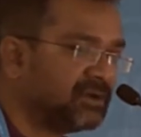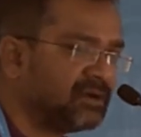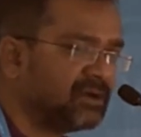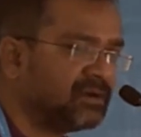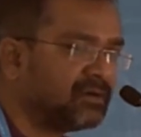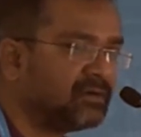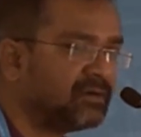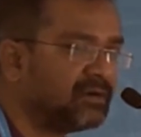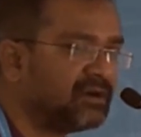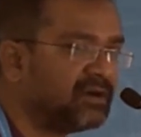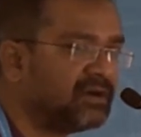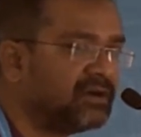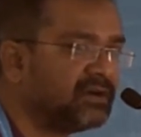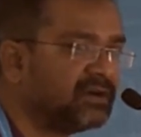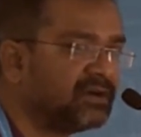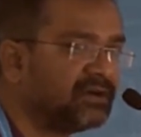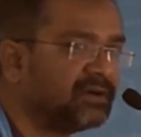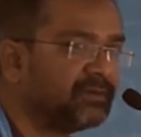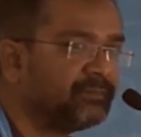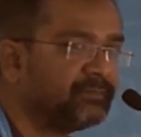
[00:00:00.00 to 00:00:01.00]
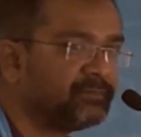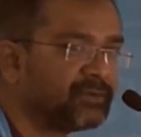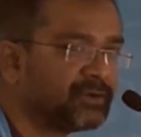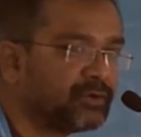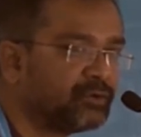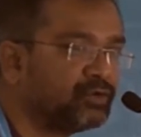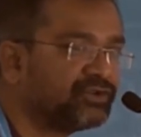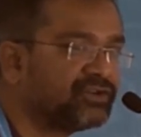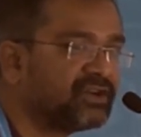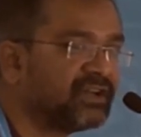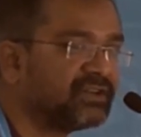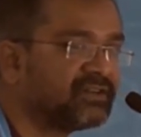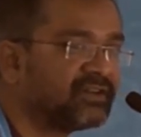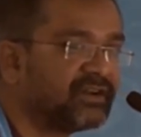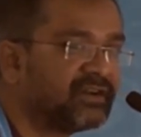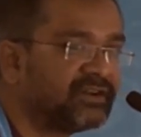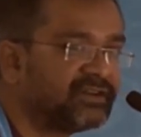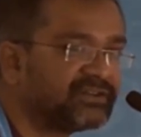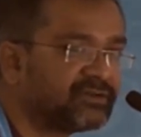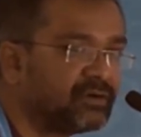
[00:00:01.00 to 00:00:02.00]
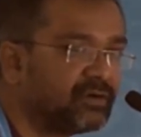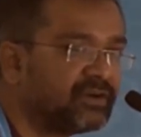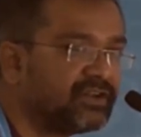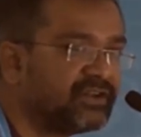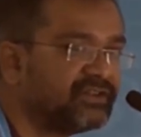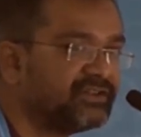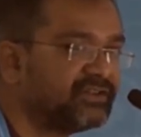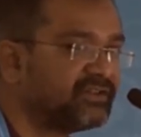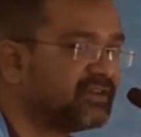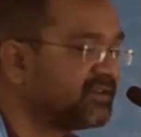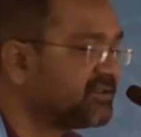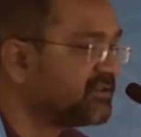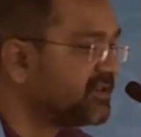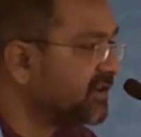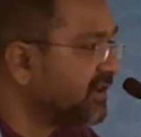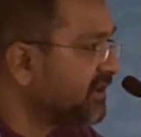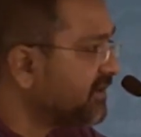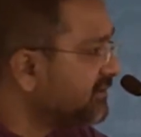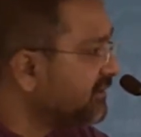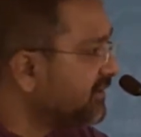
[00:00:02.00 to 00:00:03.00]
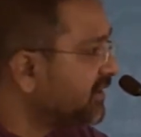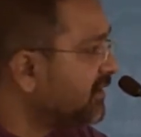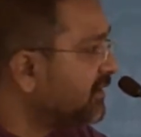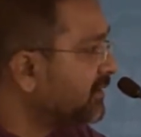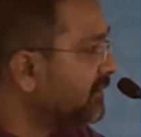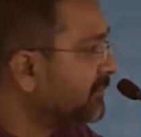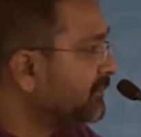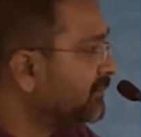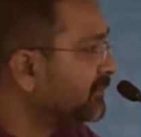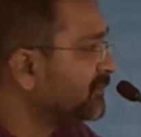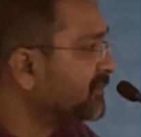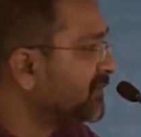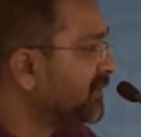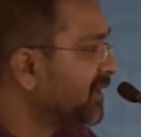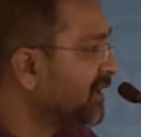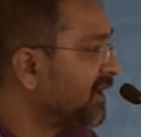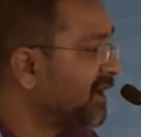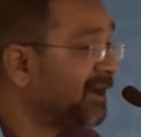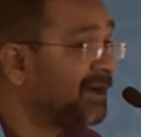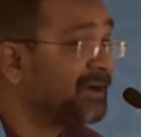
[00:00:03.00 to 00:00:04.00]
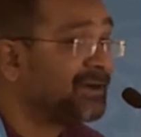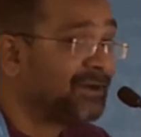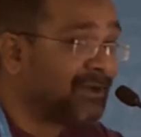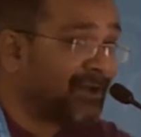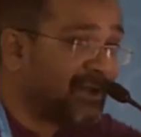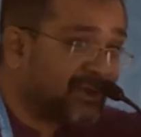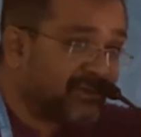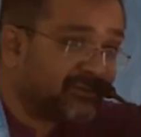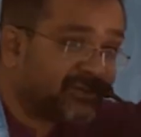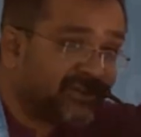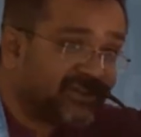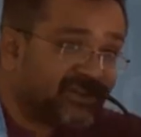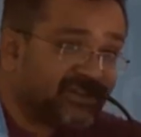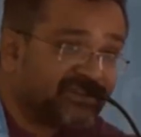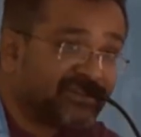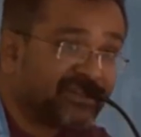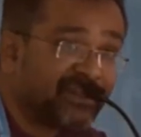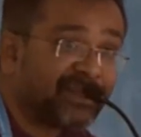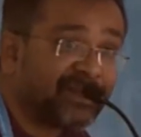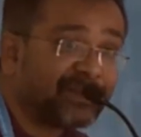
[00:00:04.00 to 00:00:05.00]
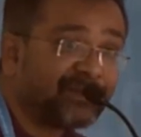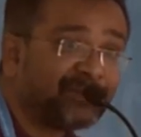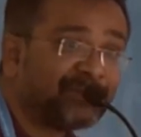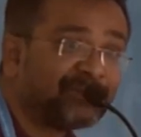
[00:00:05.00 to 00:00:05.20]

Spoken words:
called Gujarat Rights Cottage Industry as well. And Arvind is there.